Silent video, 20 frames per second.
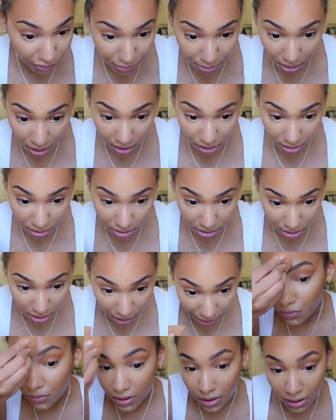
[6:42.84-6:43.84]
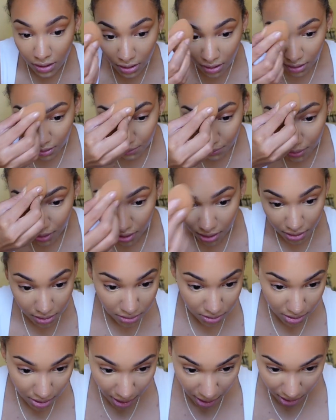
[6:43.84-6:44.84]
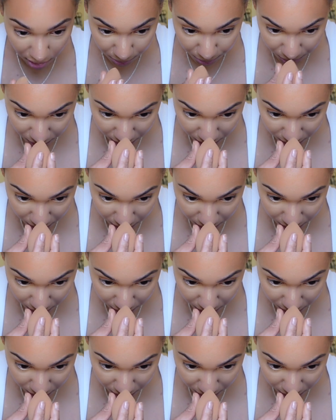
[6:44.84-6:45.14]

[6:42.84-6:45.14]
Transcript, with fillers: of product today, but to help